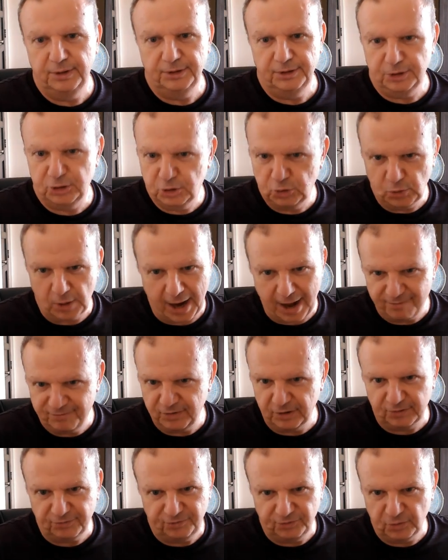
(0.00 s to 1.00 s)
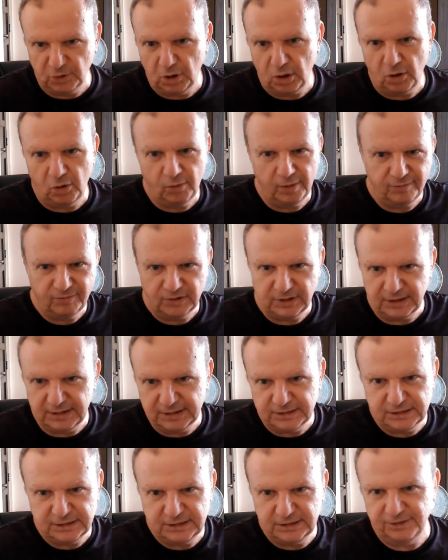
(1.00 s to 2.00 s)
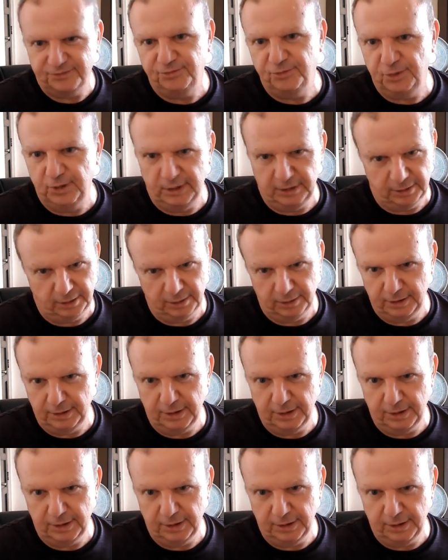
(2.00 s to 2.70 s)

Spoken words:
The traffic flow, everything is different here,